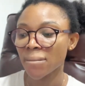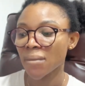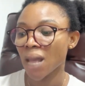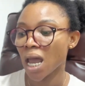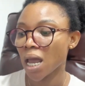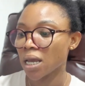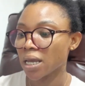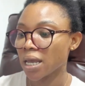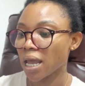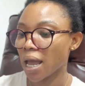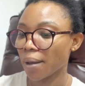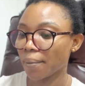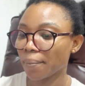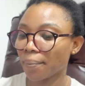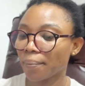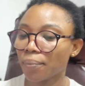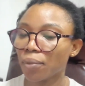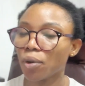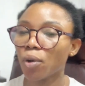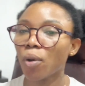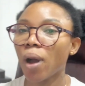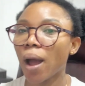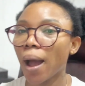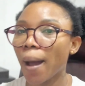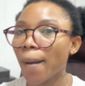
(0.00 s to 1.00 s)
Yeah,
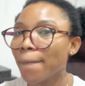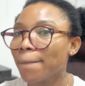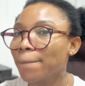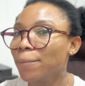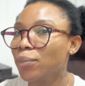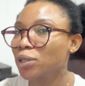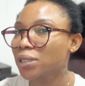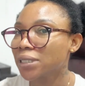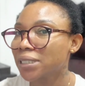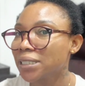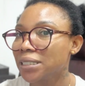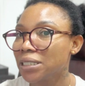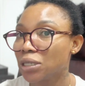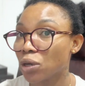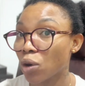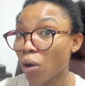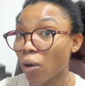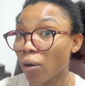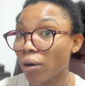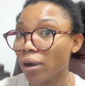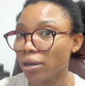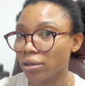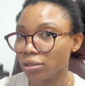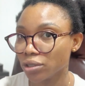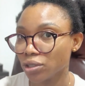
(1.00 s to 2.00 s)
but mostly the
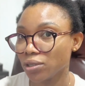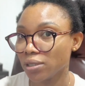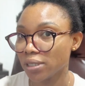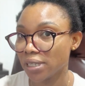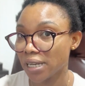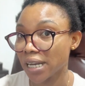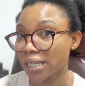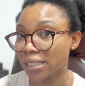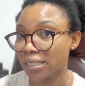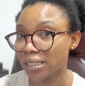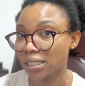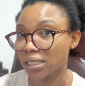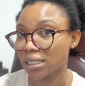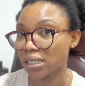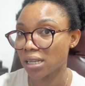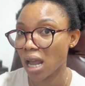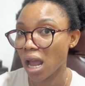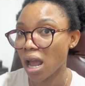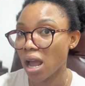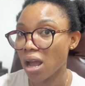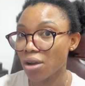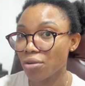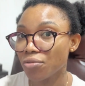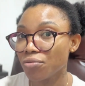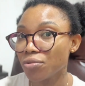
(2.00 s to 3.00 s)
oils, you get
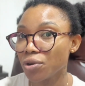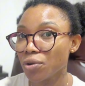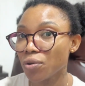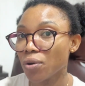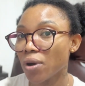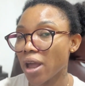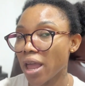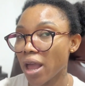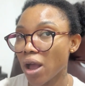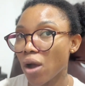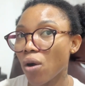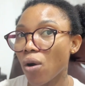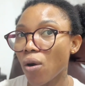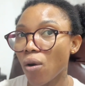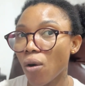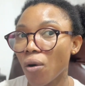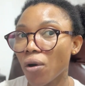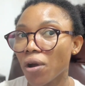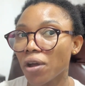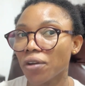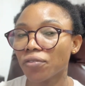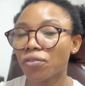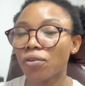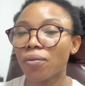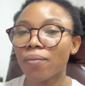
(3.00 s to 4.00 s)
real
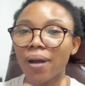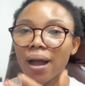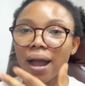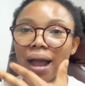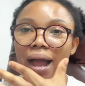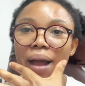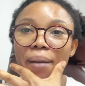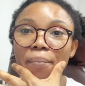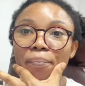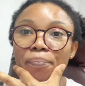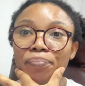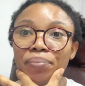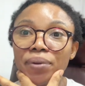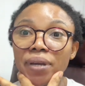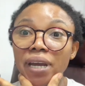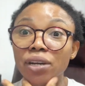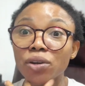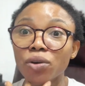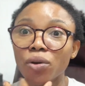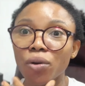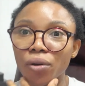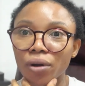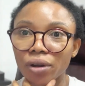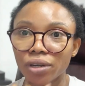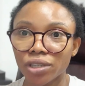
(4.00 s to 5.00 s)
oil from her. And beard
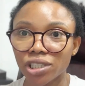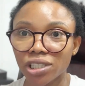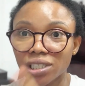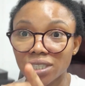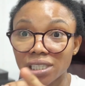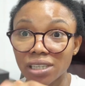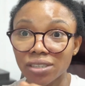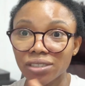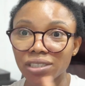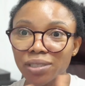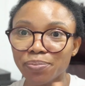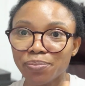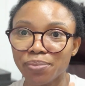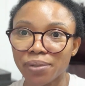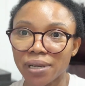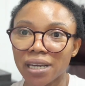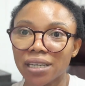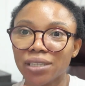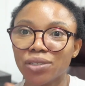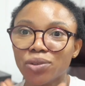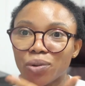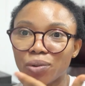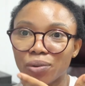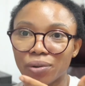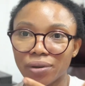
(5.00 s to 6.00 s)
oil. She sells
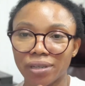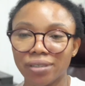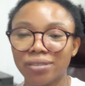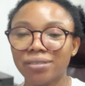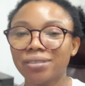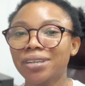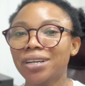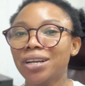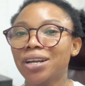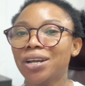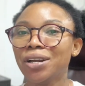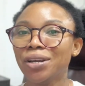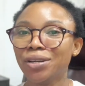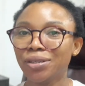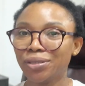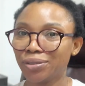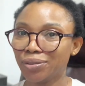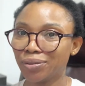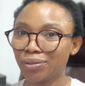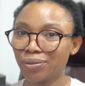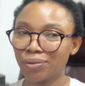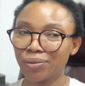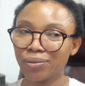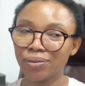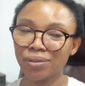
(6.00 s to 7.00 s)
beard oil.
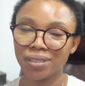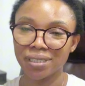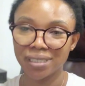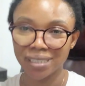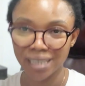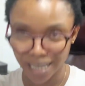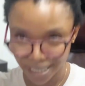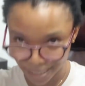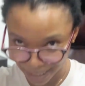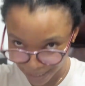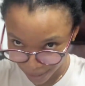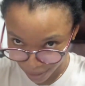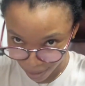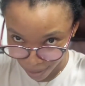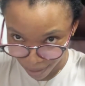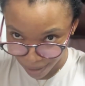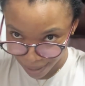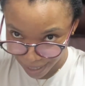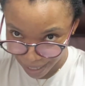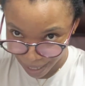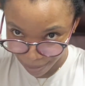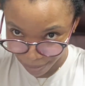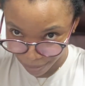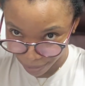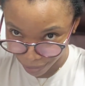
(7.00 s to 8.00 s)
So that's the
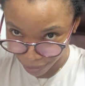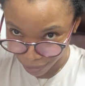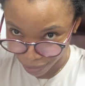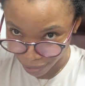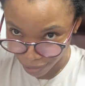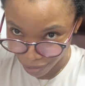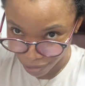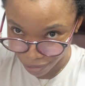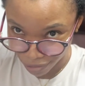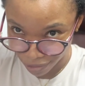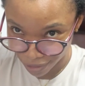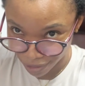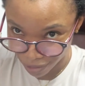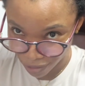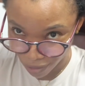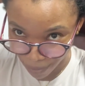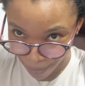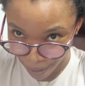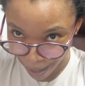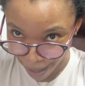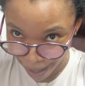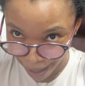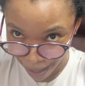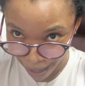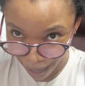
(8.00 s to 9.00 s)
oil I'm also using on
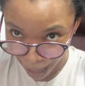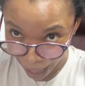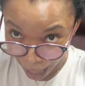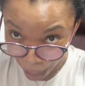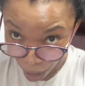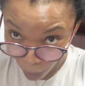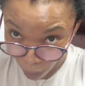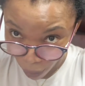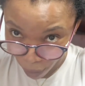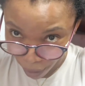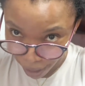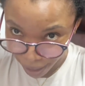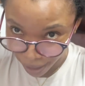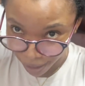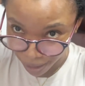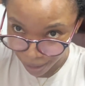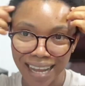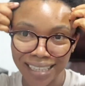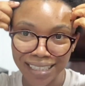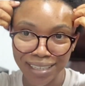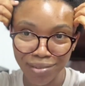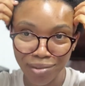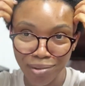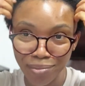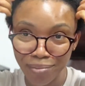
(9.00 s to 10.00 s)
my hair. Oil.
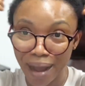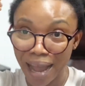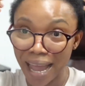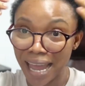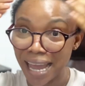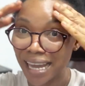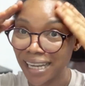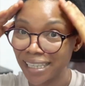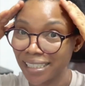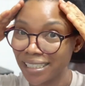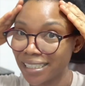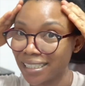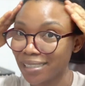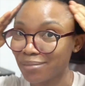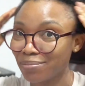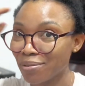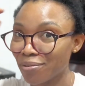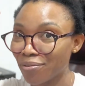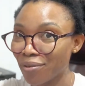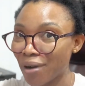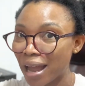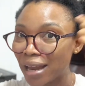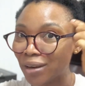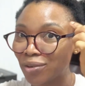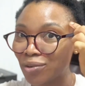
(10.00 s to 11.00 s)
Even my edges,
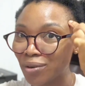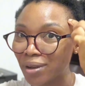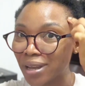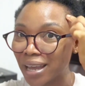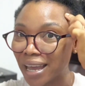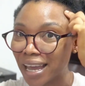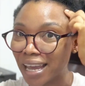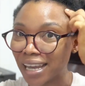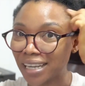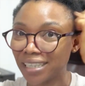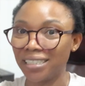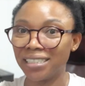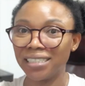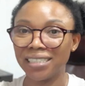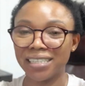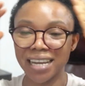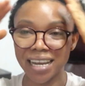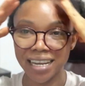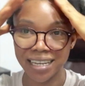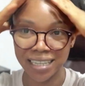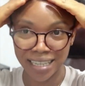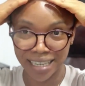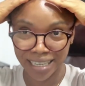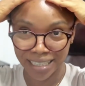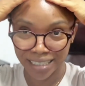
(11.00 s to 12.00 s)
before I don't get edges
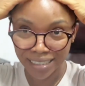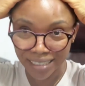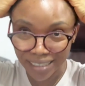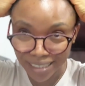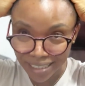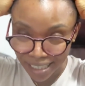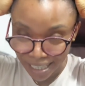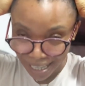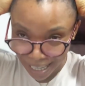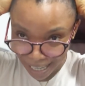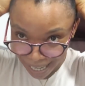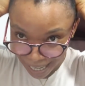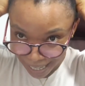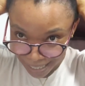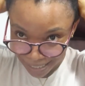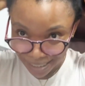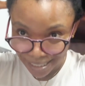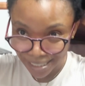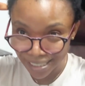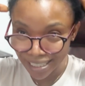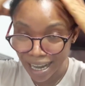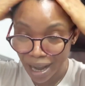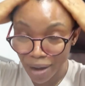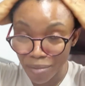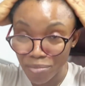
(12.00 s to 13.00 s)
like that.
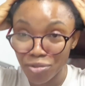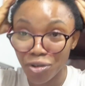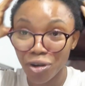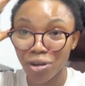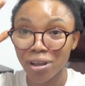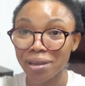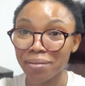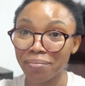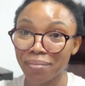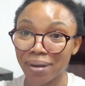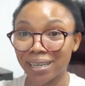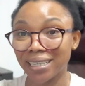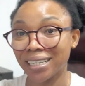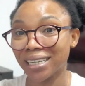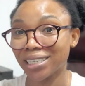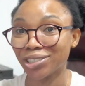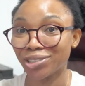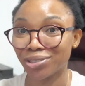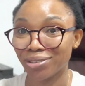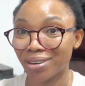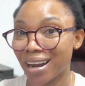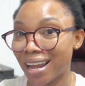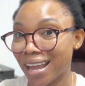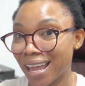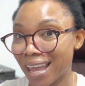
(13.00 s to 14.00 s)
See that I'm rocking my
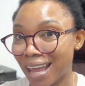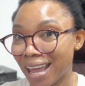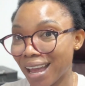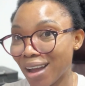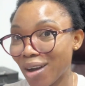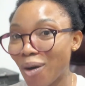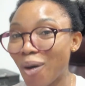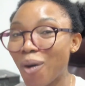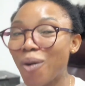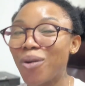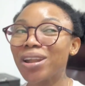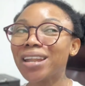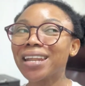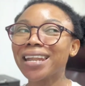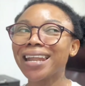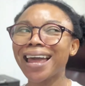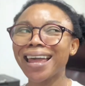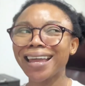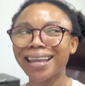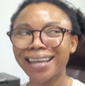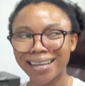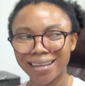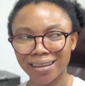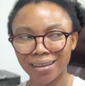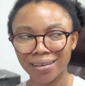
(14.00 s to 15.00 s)
natural hair.
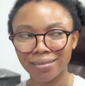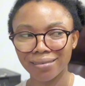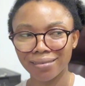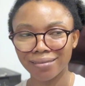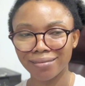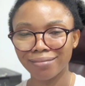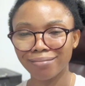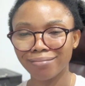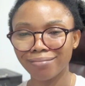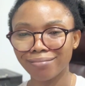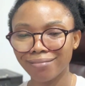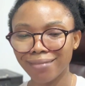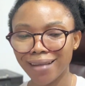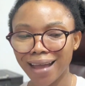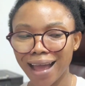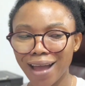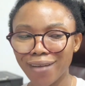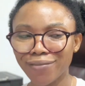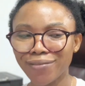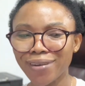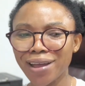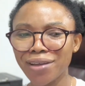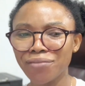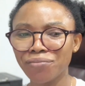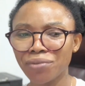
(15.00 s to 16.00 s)
Unlike,
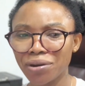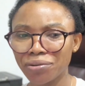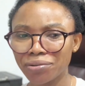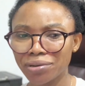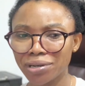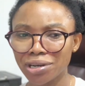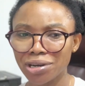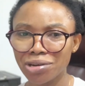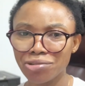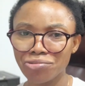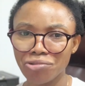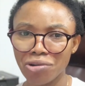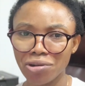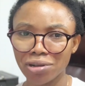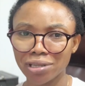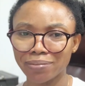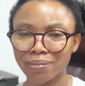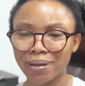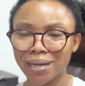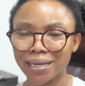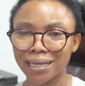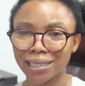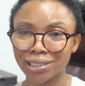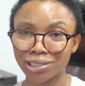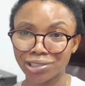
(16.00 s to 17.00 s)
have I ever really rocked
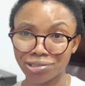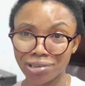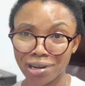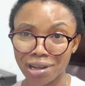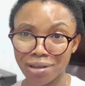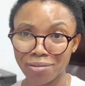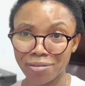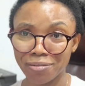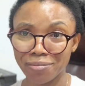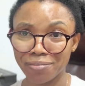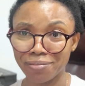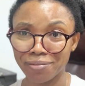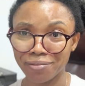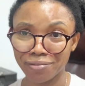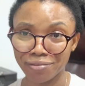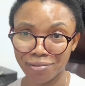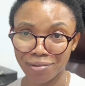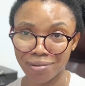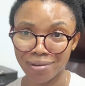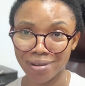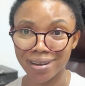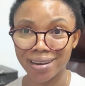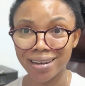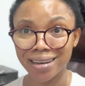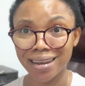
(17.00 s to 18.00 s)
my natural hair before?
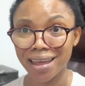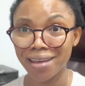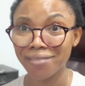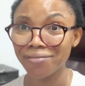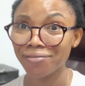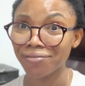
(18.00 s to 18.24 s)
Never.